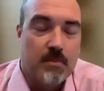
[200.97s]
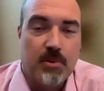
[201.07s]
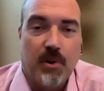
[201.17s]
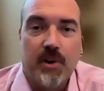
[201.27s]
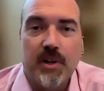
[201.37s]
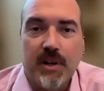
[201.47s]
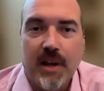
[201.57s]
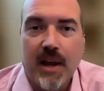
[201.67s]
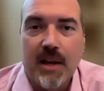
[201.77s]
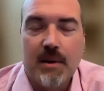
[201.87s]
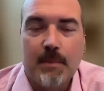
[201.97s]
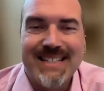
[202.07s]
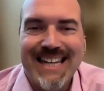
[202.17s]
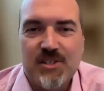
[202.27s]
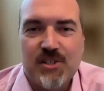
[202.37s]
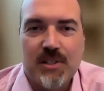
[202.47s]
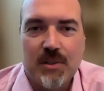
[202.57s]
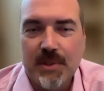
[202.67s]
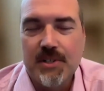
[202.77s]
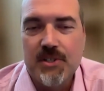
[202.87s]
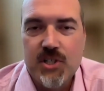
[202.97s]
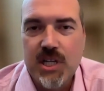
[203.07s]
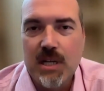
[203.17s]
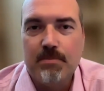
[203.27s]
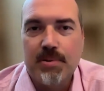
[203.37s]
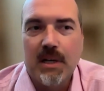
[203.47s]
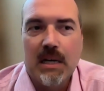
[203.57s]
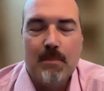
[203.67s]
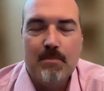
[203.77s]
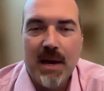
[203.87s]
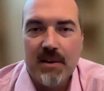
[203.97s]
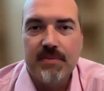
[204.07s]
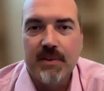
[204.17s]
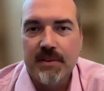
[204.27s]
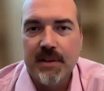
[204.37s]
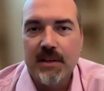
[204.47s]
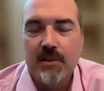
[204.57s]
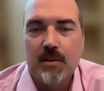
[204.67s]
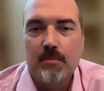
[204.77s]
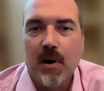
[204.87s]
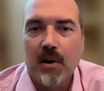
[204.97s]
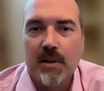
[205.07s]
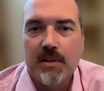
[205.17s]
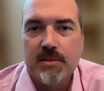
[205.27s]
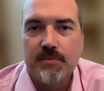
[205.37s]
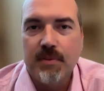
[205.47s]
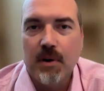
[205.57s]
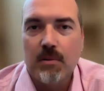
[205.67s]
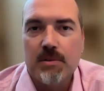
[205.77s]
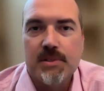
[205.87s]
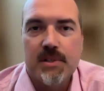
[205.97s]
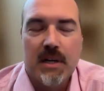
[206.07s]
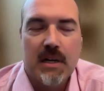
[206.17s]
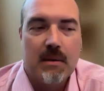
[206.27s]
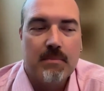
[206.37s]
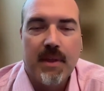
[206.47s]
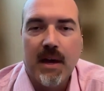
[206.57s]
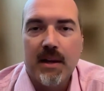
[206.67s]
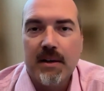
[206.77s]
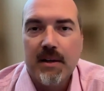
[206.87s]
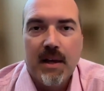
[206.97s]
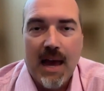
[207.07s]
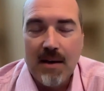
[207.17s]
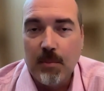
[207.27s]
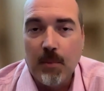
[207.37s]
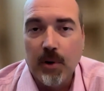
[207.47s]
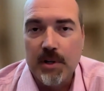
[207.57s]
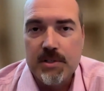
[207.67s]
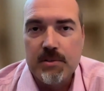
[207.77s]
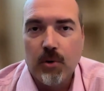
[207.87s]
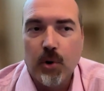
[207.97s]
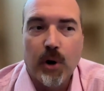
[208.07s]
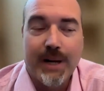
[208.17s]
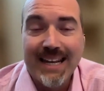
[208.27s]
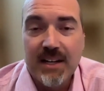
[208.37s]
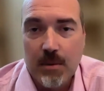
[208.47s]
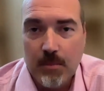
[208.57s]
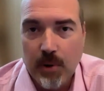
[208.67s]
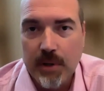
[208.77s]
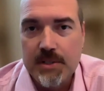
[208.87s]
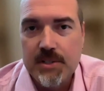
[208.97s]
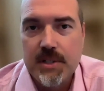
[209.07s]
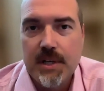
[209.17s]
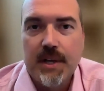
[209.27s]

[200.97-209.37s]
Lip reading: the employer, you've got a potentially really cheap benefit that you can market to folks that have a mortgage or are getting a mortgage.